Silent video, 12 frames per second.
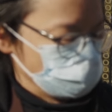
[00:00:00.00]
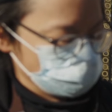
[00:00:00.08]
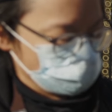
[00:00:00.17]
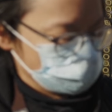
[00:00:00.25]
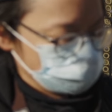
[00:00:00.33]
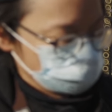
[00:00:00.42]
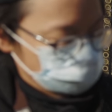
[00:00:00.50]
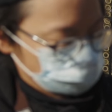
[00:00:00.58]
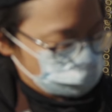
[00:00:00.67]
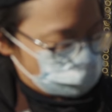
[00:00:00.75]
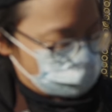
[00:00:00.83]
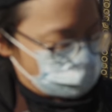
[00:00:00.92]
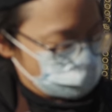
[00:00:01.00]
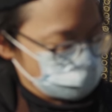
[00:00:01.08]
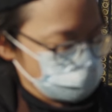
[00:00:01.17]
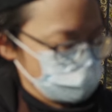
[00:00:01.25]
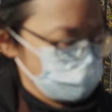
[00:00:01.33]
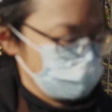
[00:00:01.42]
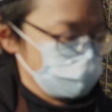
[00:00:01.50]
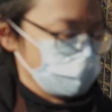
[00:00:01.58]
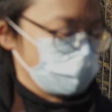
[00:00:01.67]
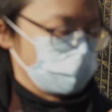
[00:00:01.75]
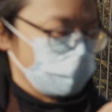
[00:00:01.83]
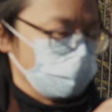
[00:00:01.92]
probably, can't remember, don't
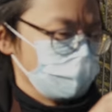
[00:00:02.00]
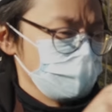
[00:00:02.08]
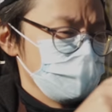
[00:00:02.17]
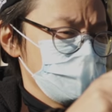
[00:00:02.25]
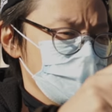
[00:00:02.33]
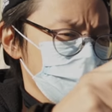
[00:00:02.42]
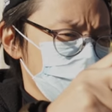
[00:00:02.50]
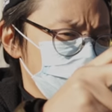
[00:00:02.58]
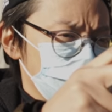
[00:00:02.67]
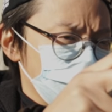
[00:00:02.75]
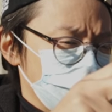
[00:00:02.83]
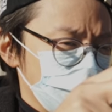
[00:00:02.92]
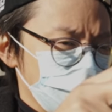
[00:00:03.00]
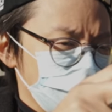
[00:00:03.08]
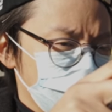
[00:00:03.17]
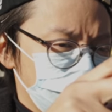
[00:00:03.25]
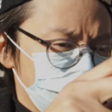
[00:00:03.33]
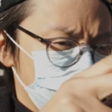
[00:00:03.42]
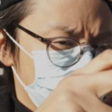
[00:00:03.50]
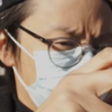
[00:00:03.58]
care. But I don't use the